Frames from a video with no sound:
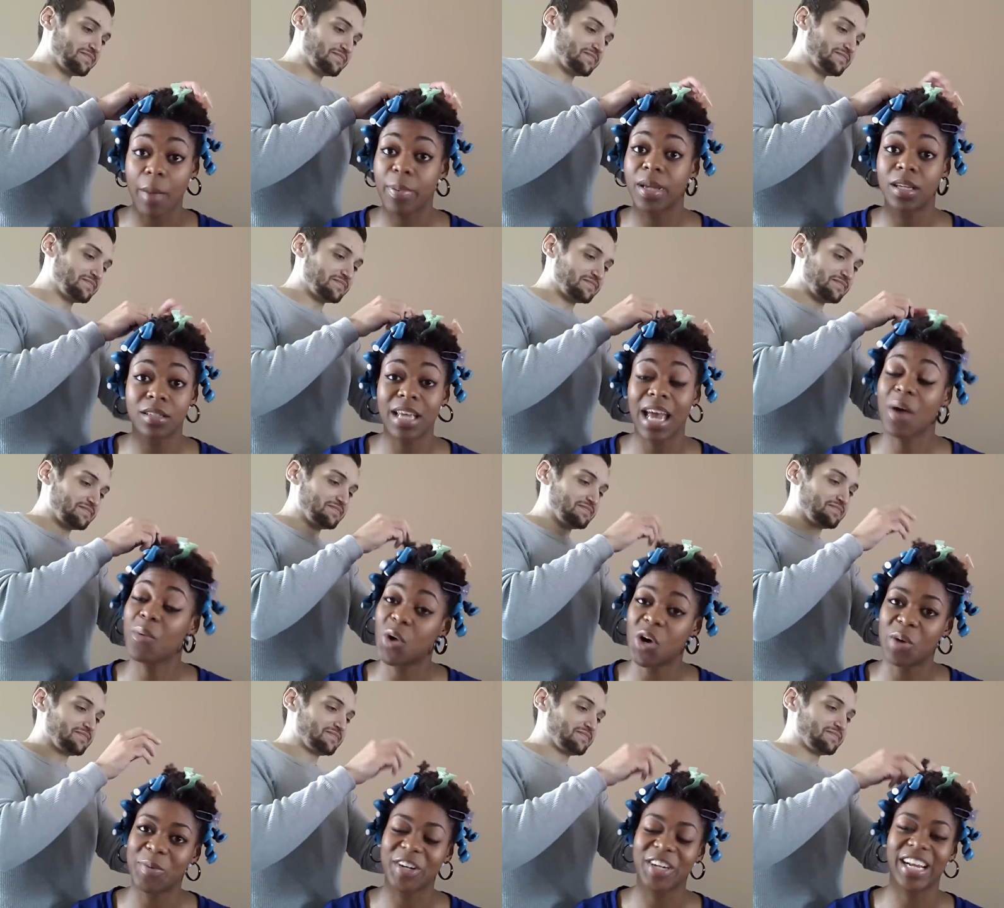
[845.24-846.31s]
Speaker 1: shopping at
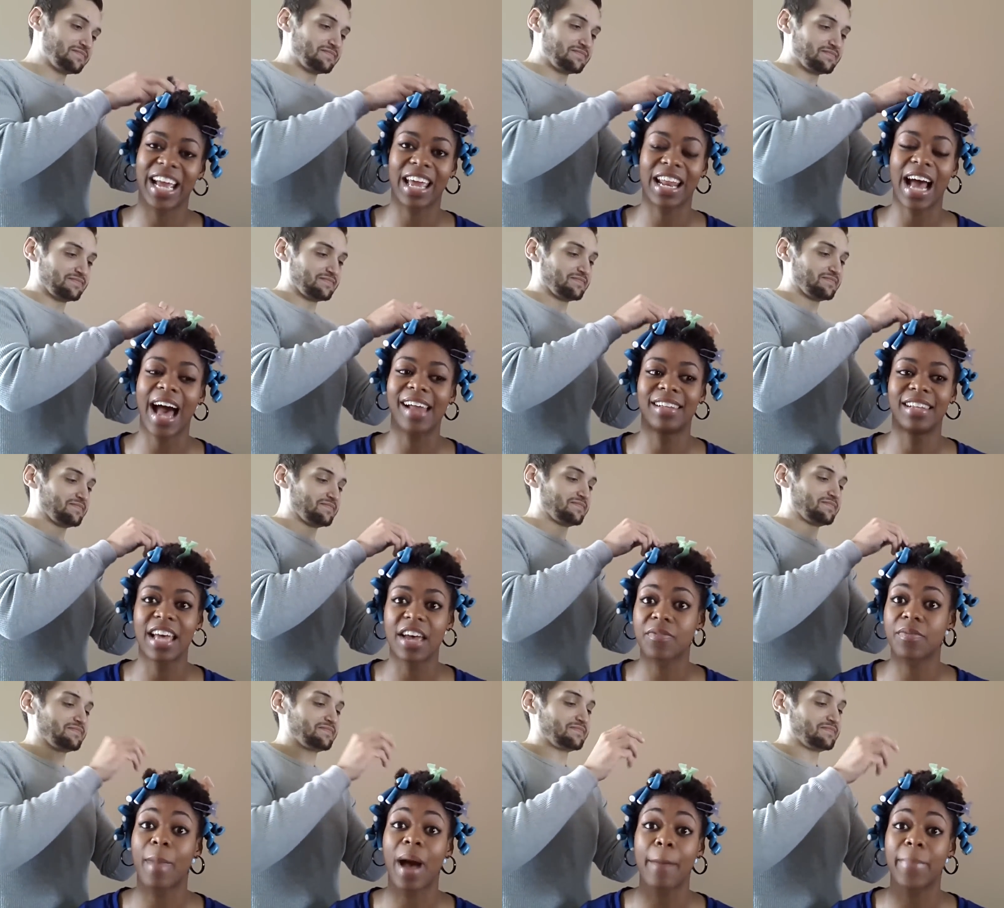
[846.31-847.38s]
Walmart and I
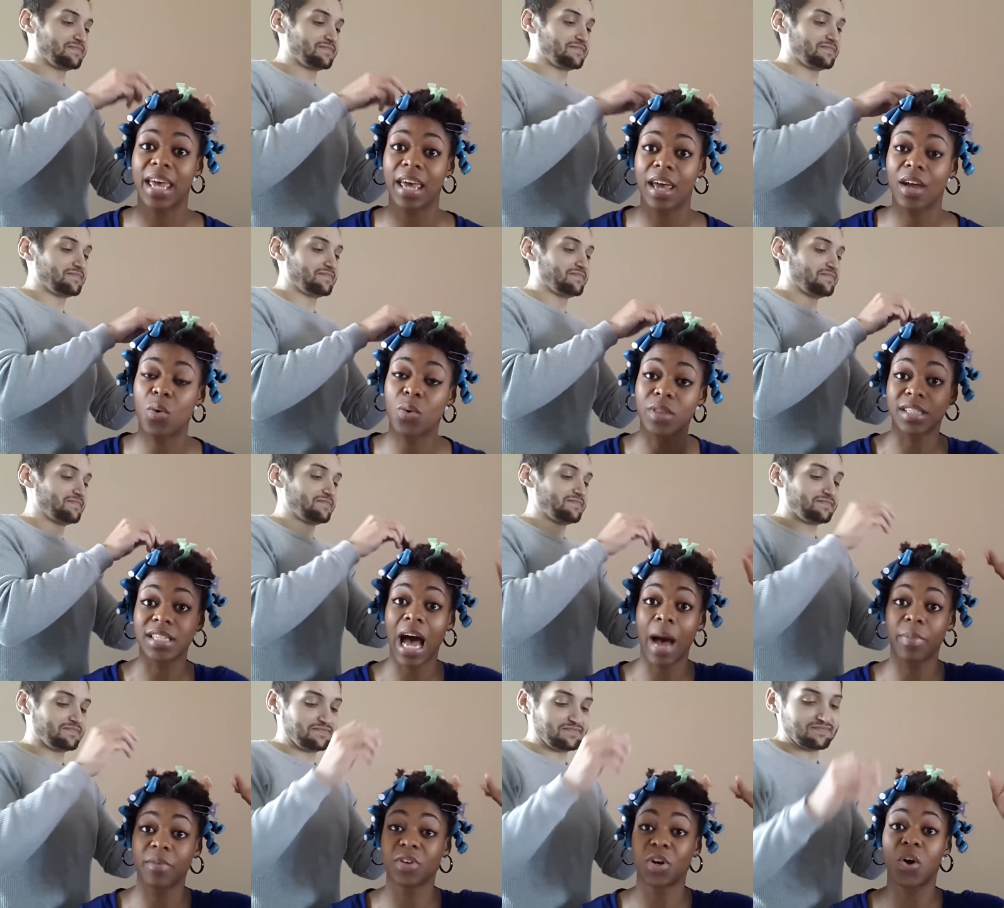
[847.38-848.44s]
left my bag on the
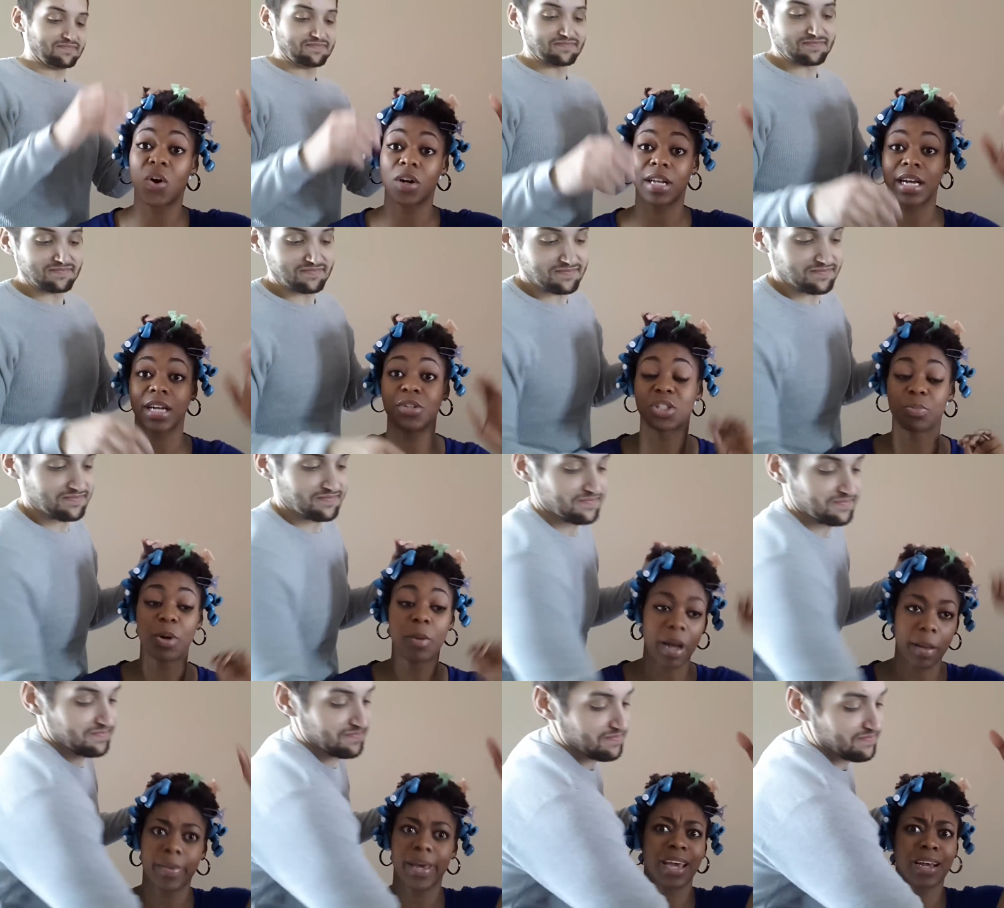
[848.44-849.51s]
top of the car. Like I used to put
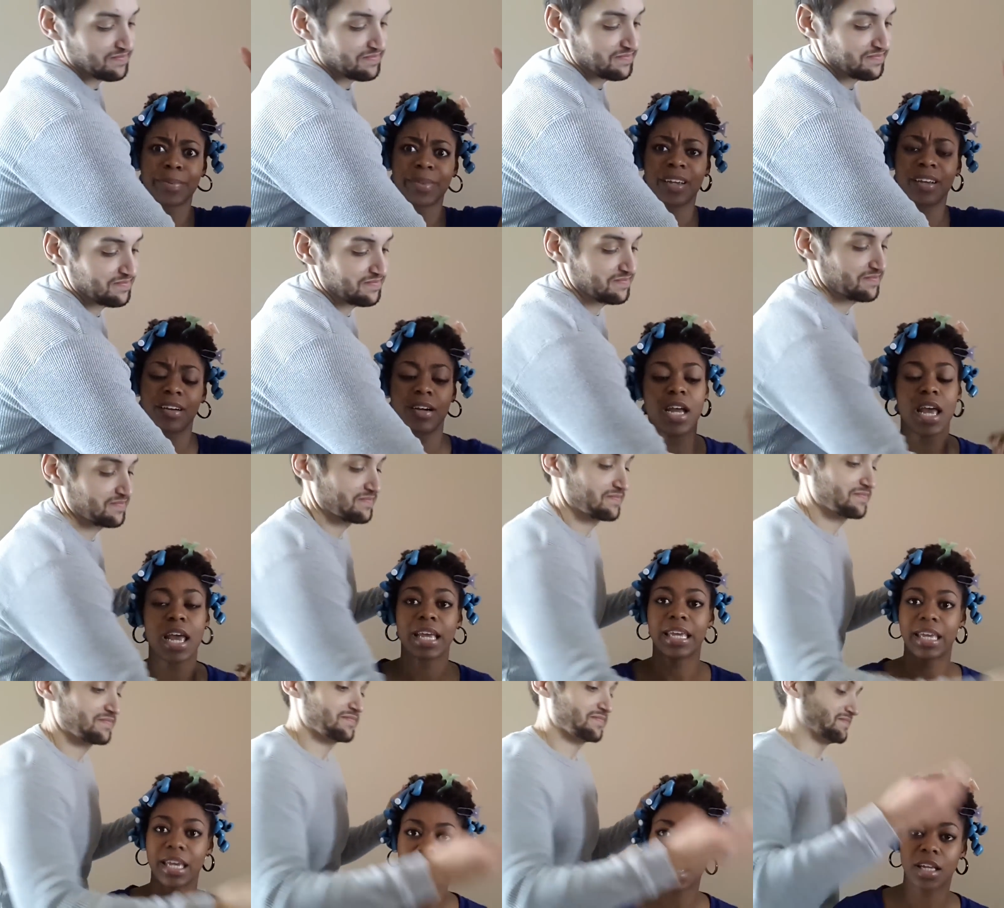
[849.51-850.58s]
my bag up there,
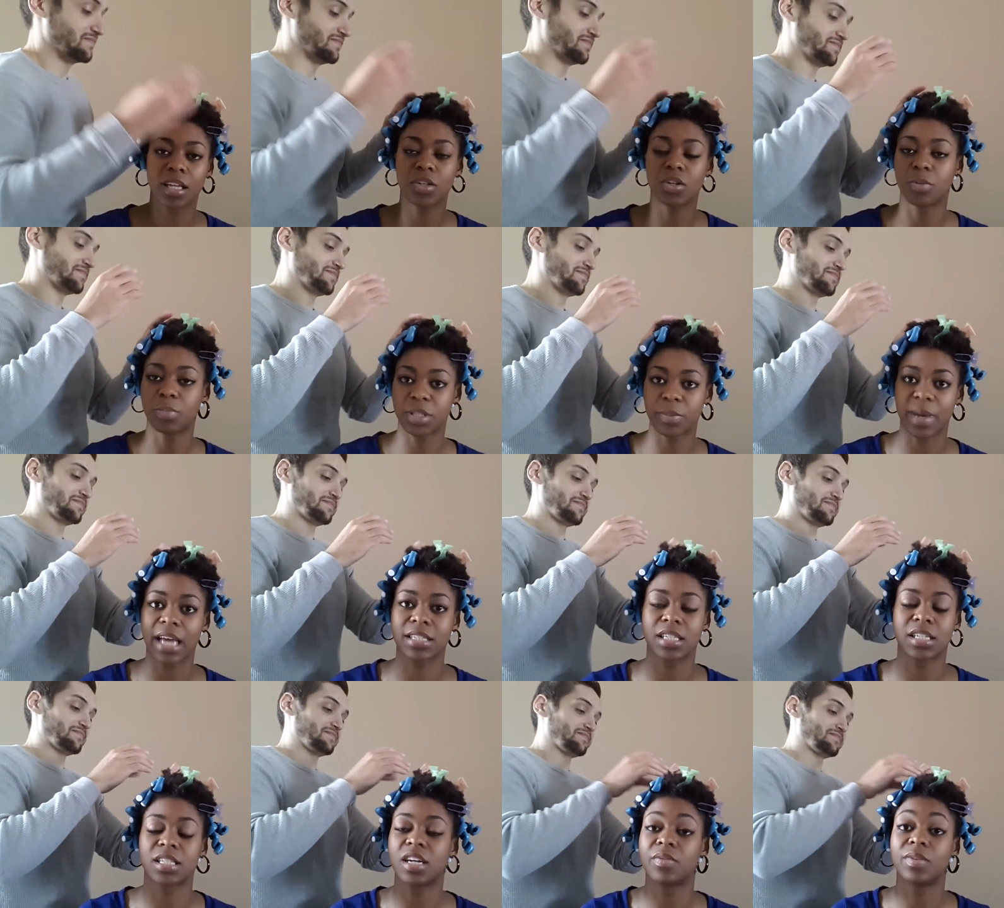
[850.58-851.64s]
get in, you know, put the bags
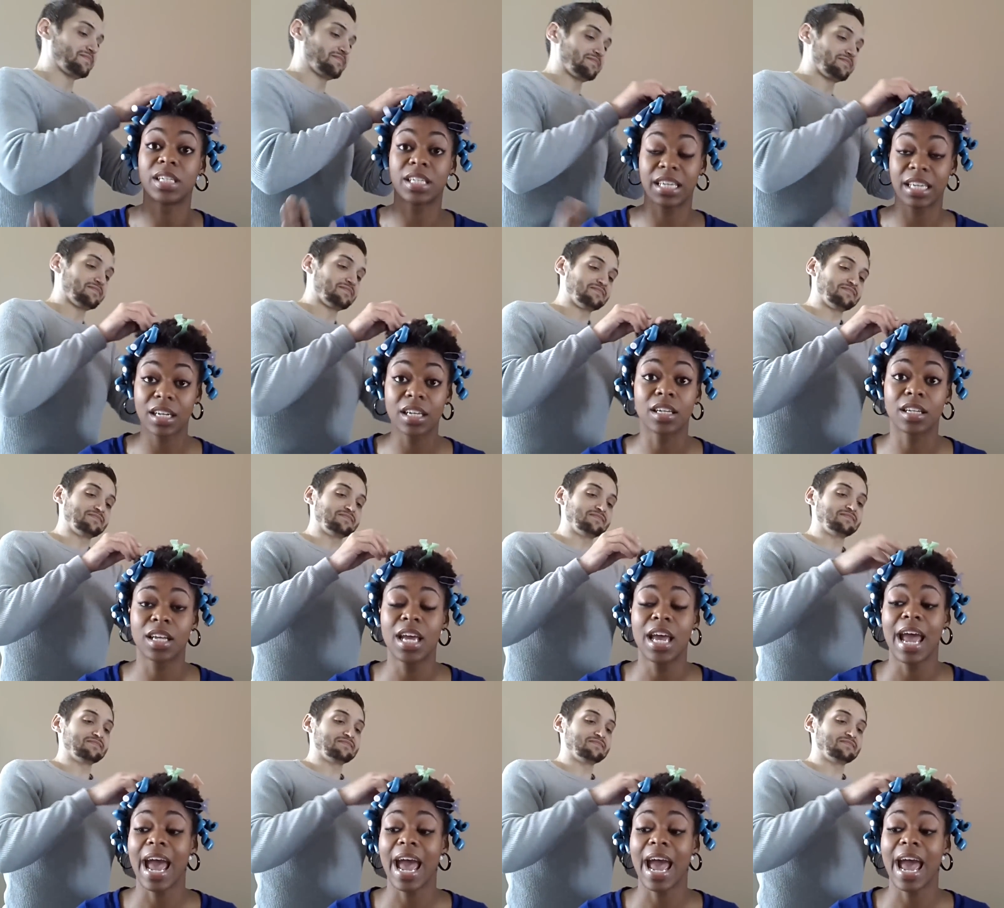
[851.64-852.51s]
in and stuff and then get in.